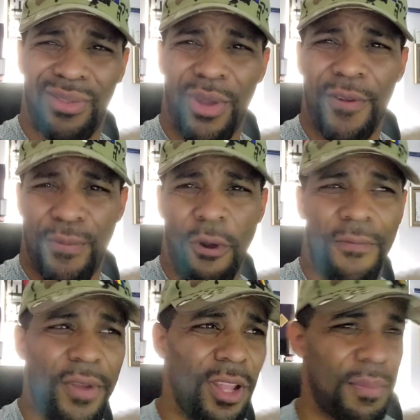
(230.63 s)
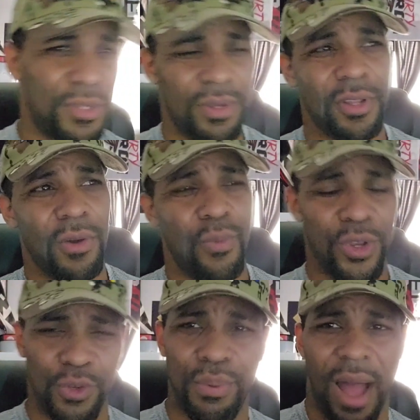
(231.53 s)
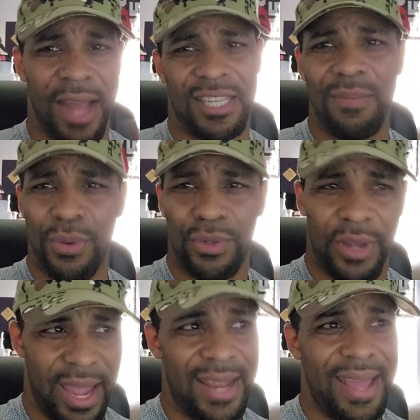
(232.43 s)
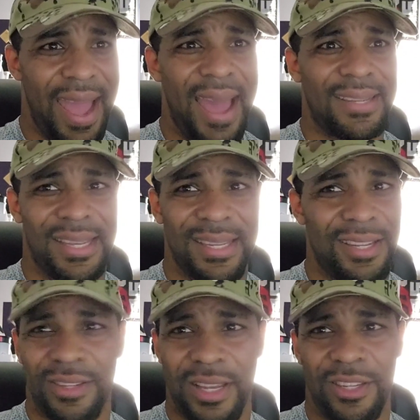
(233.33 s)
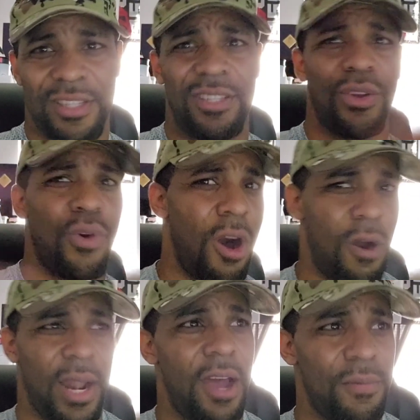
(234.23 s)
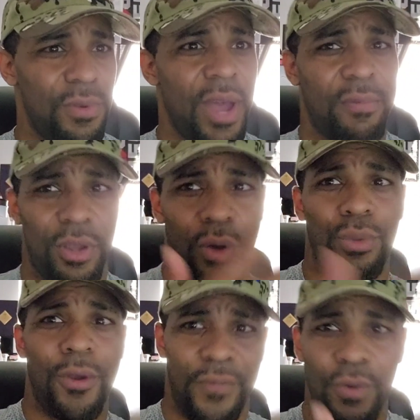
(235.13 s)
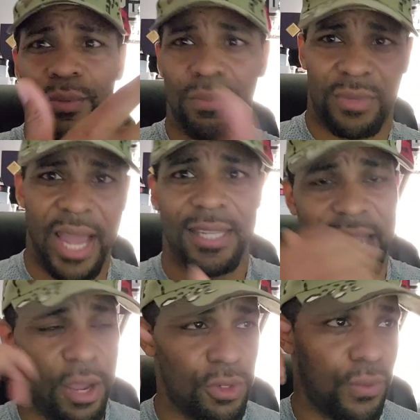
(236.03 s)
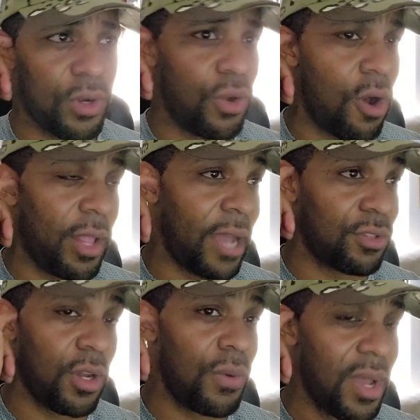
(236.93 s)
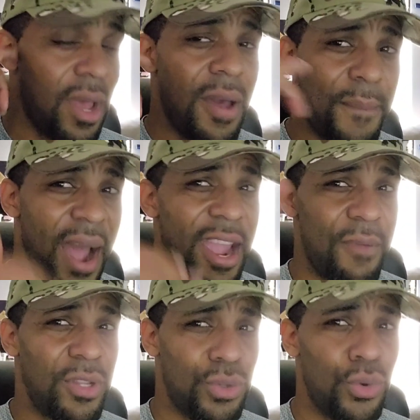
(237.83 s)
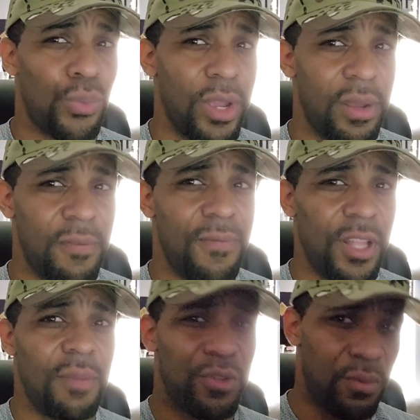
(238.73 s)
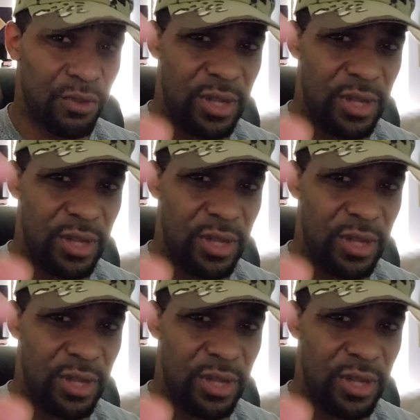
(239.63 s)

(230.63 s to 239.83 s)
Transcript: three or four fill-ups, you know, because once you put Octane Booster in gas, it, does, it doesn't just go all out. You have to go through a few tank cycles for it to go all out. So by every two or three fill-ups, you